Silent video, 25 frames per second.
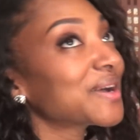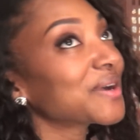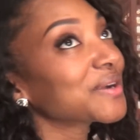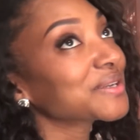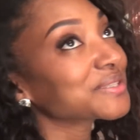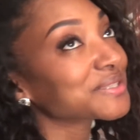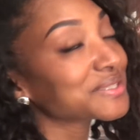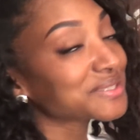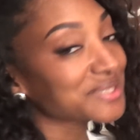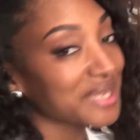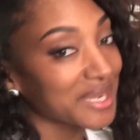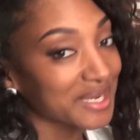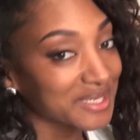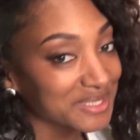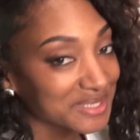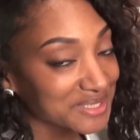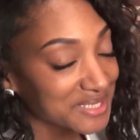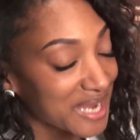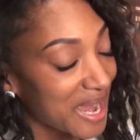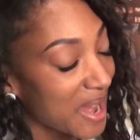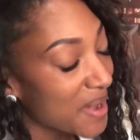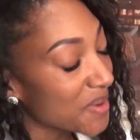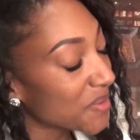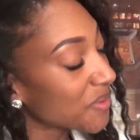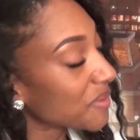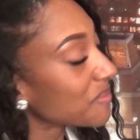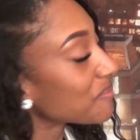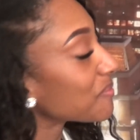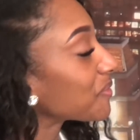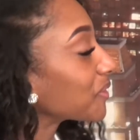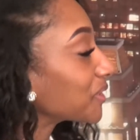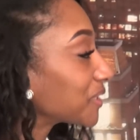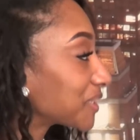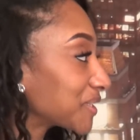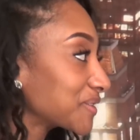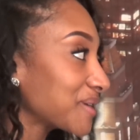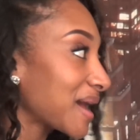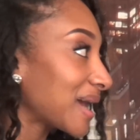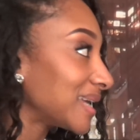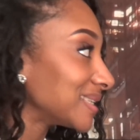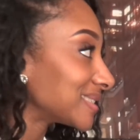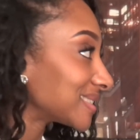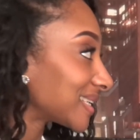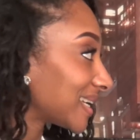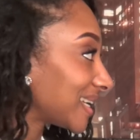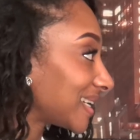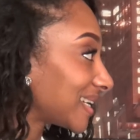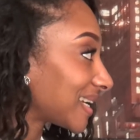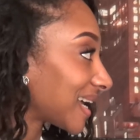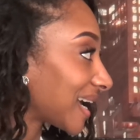long as you take a shower, moisturize
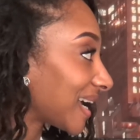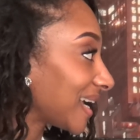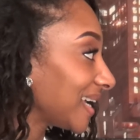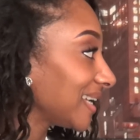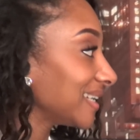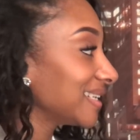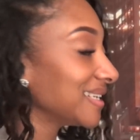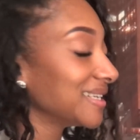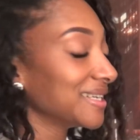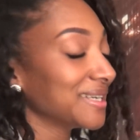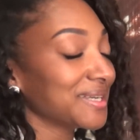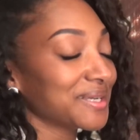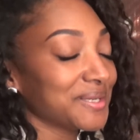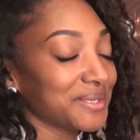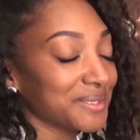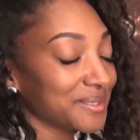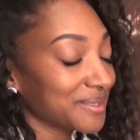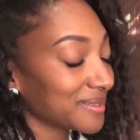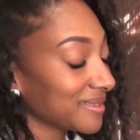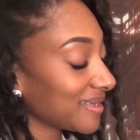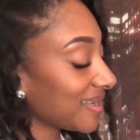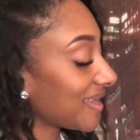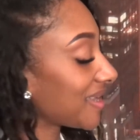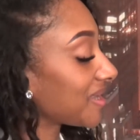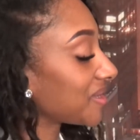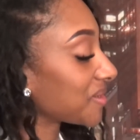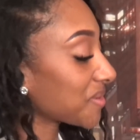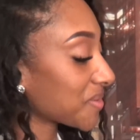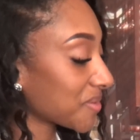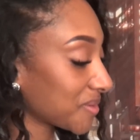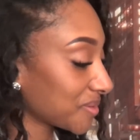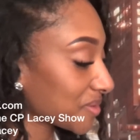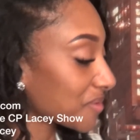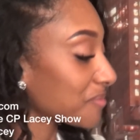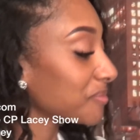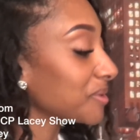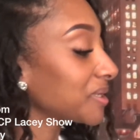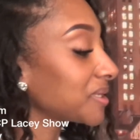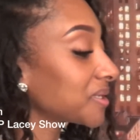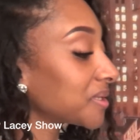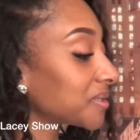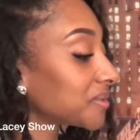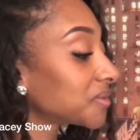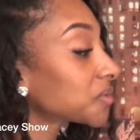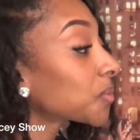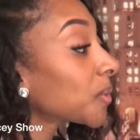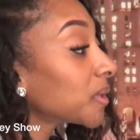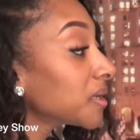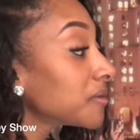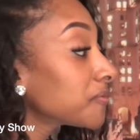at night, and you'll be good.
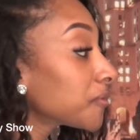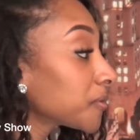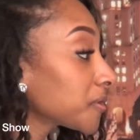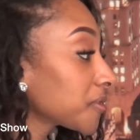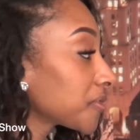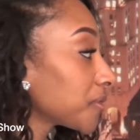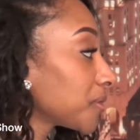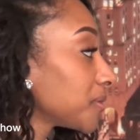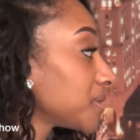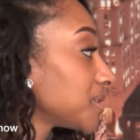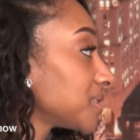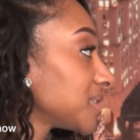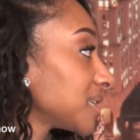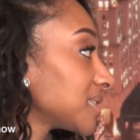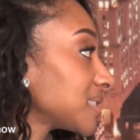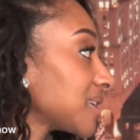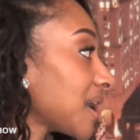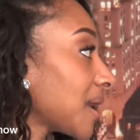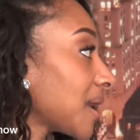24 to 36